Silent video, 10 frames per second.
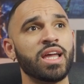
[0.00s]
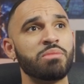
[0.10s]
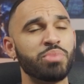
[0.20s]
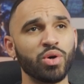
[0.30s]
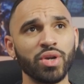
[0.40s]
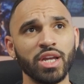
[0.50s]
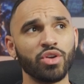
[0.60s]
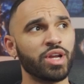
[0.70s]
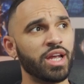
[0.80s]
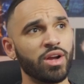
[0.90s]
and building
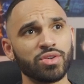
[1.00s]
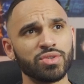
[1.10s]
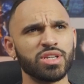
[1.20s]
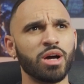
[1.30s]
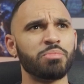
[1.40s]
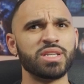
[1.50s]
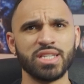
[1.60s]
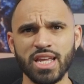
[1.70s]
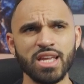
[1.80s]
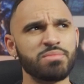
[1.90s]
your characters up in
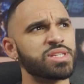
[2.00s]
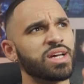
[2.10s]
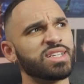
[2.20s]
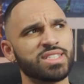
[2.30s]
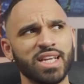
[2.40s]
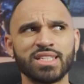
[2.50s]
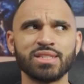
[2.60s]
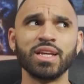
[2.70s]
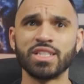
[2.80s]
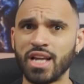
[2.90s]
teams.
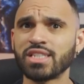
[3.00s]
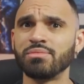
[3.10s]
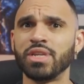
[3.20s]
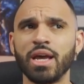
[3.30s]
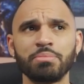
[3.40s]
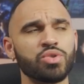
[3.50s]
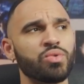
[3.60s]
It's got some depth